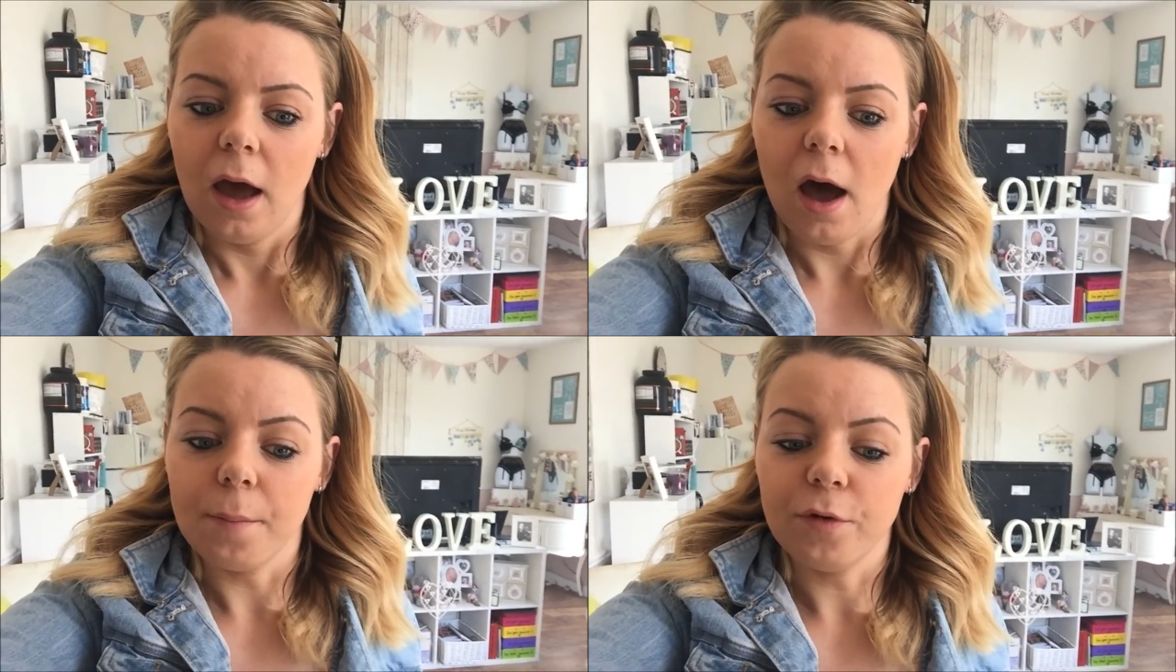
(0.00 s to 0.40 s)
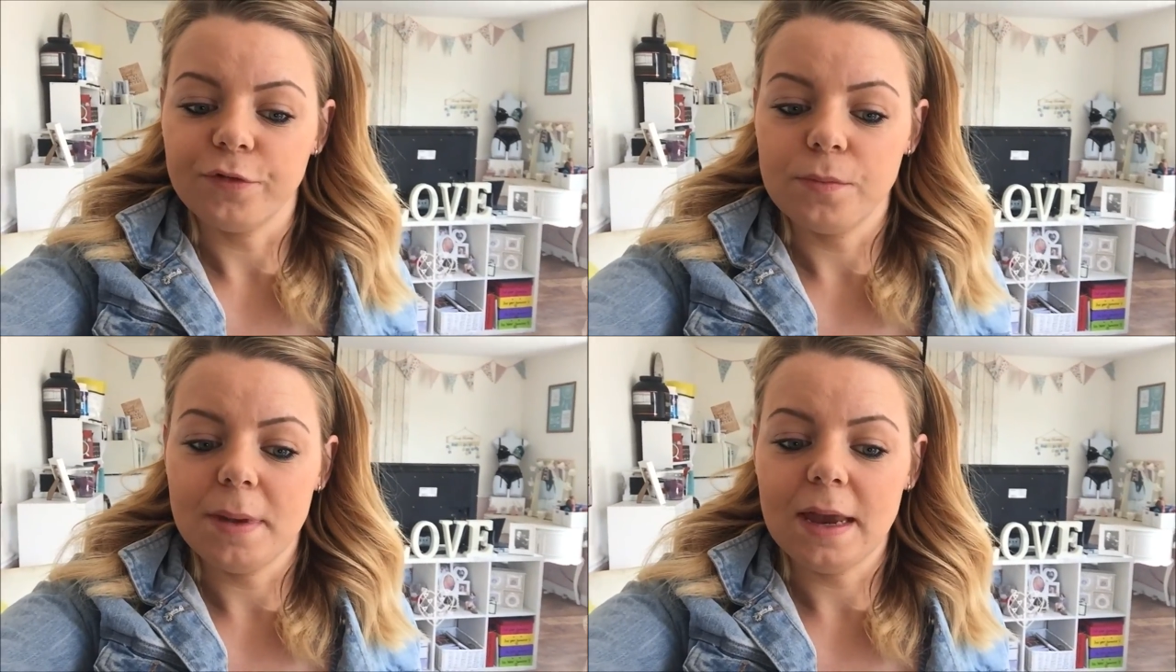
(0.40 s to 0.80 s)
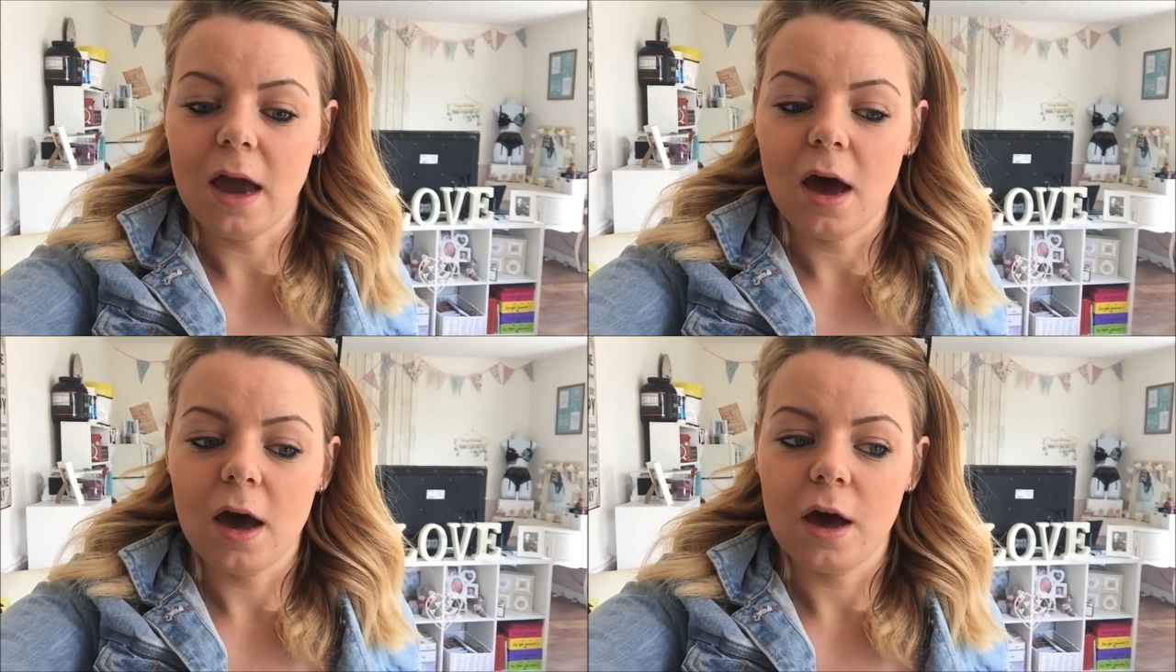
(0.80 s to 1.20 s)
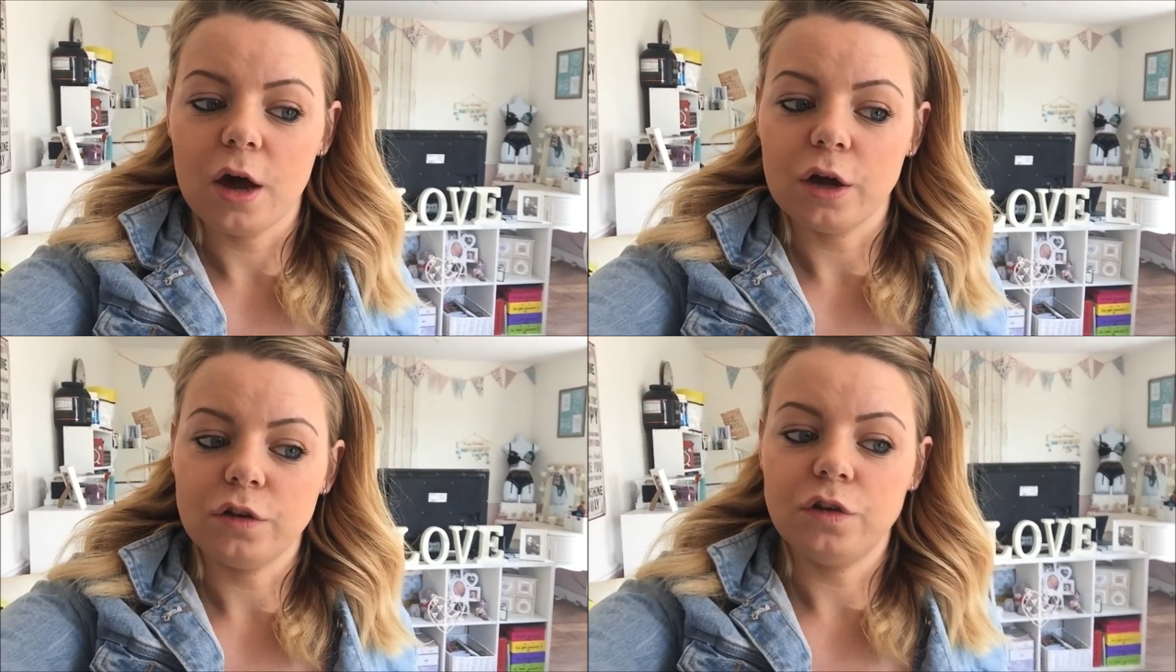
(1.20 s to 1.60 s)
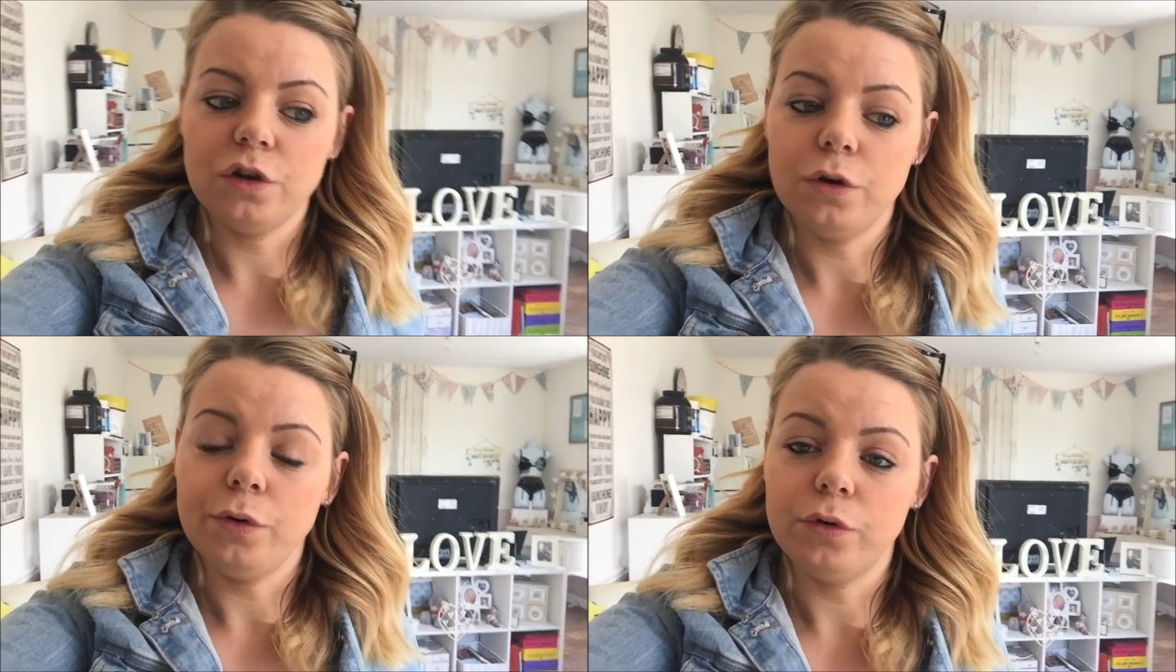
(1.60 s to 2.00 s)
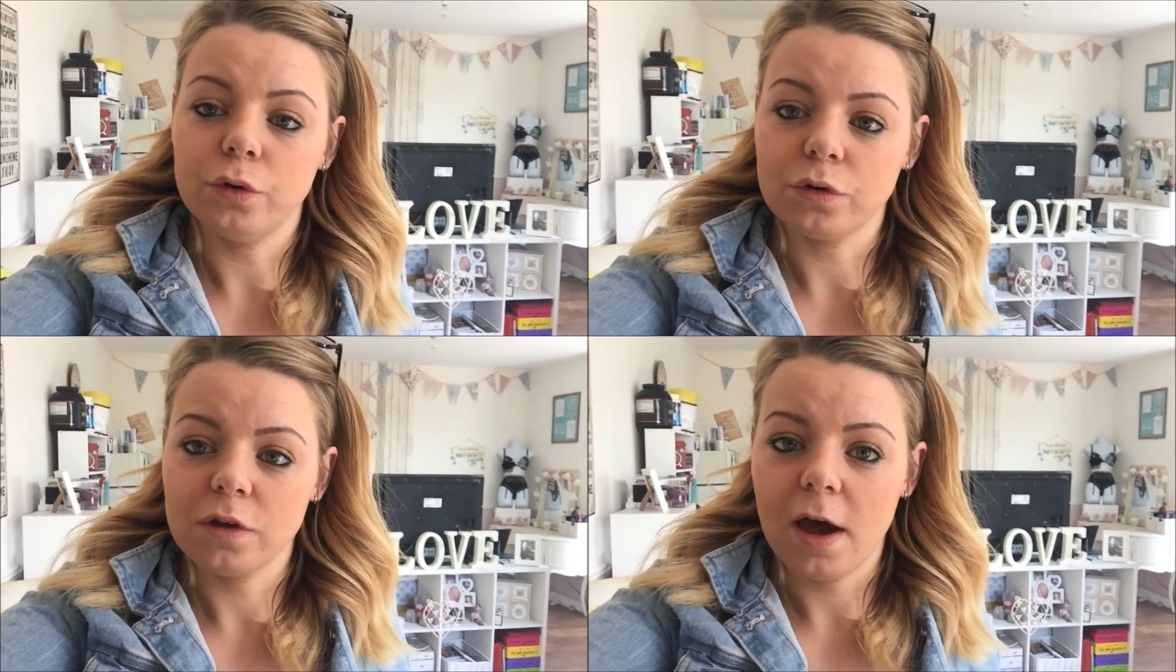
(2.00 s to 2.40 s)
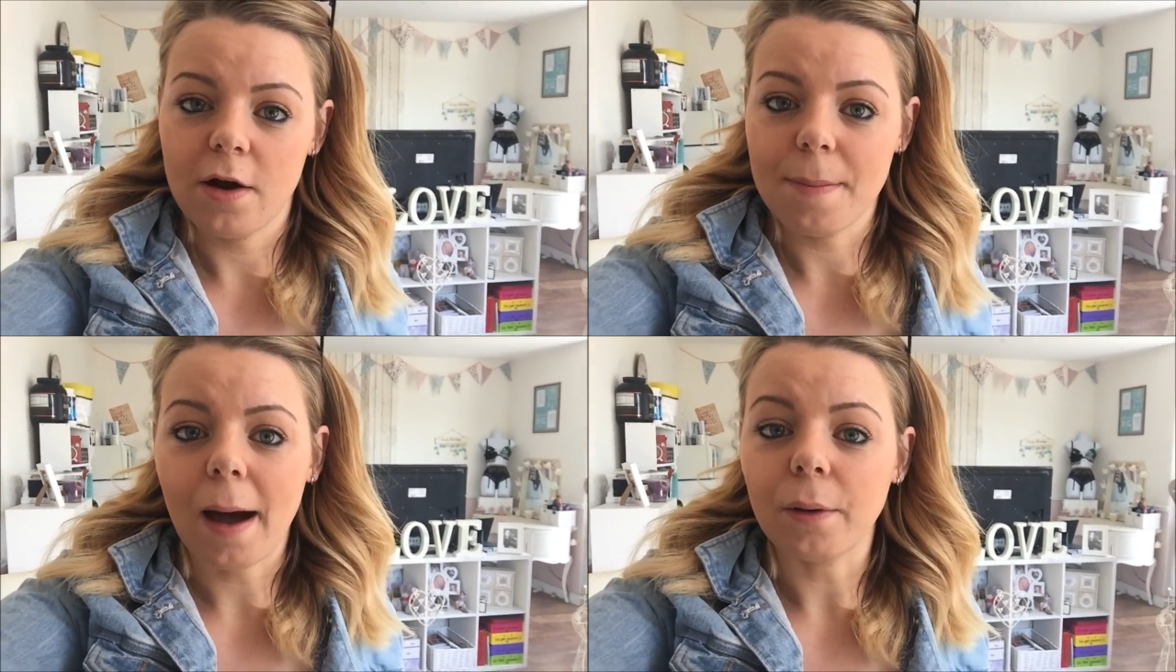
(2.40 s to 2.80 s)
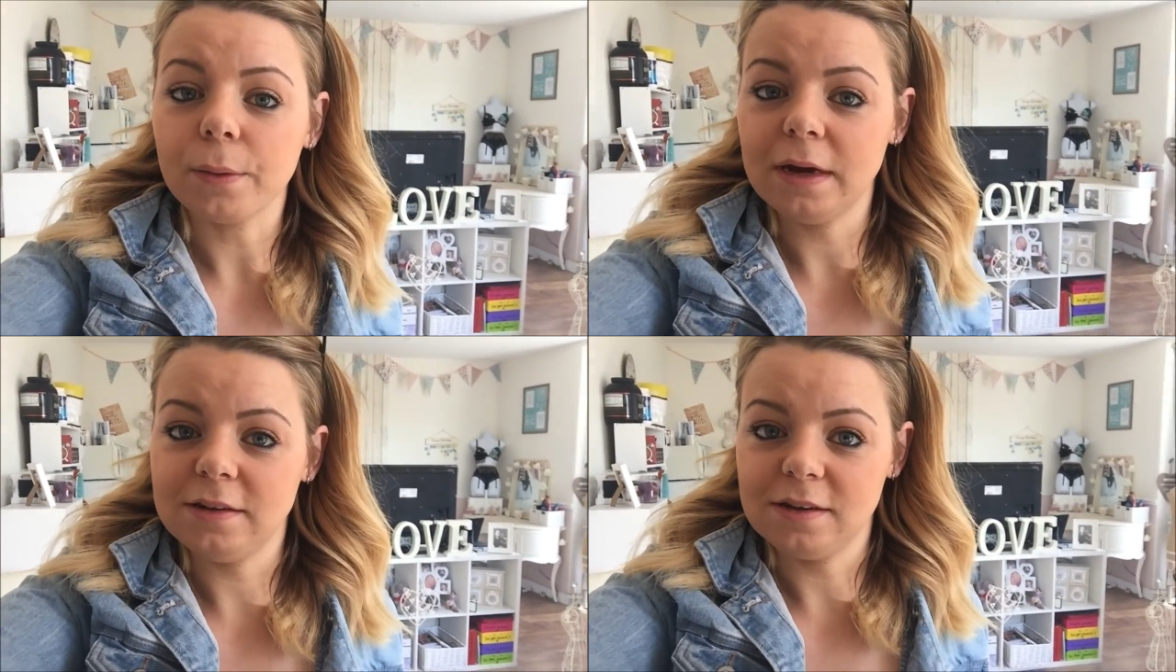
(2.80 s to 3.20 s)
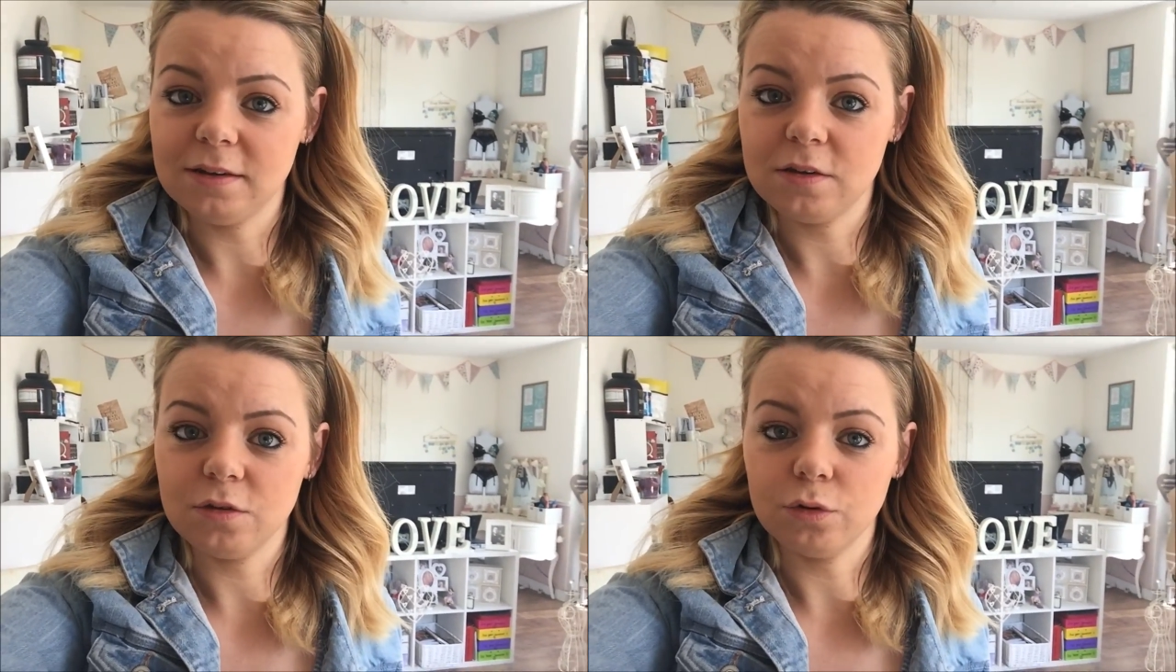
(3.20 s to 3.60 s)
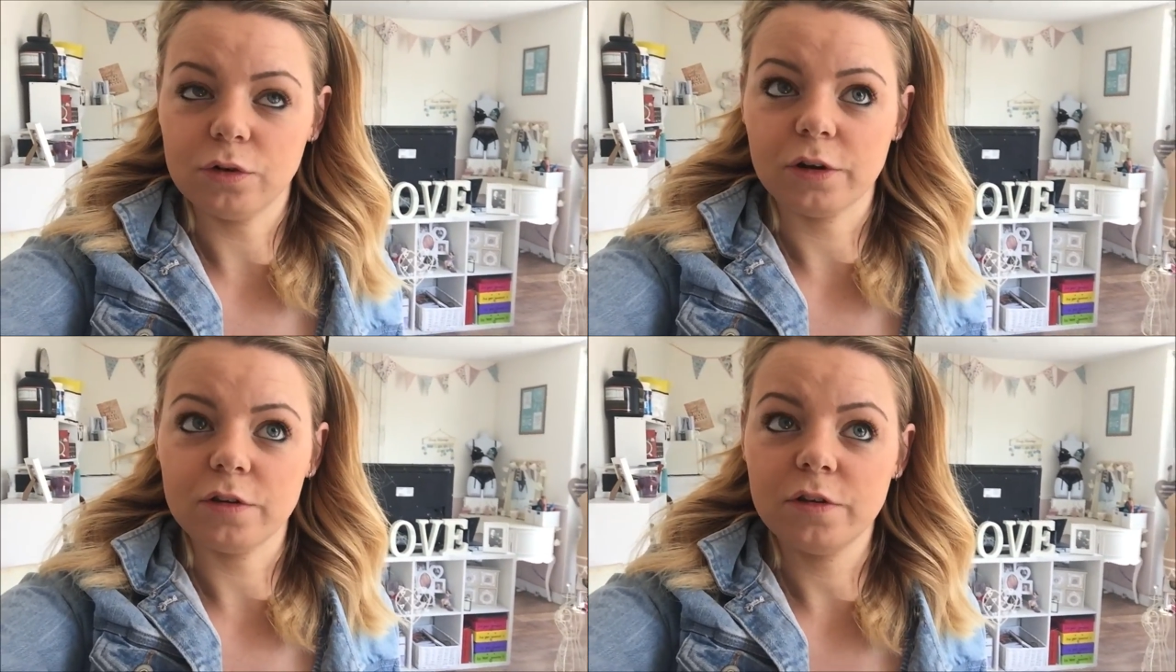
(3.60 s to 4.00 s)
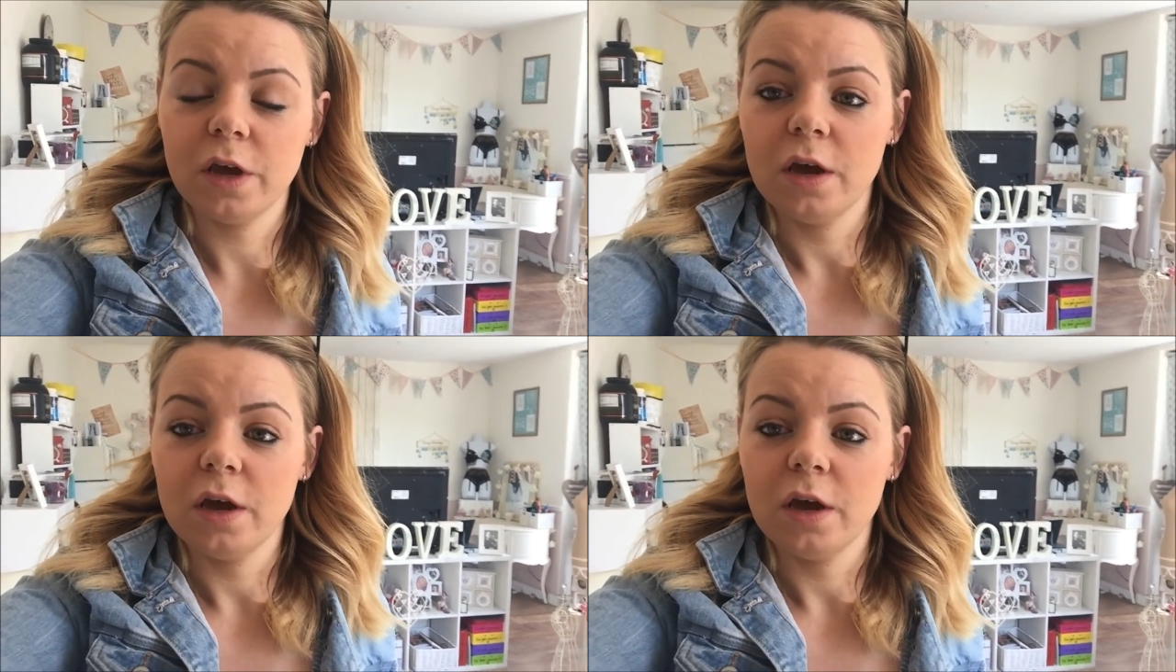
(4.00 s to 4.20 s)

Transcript: I'm off to meet her to talk to her about eating disorders.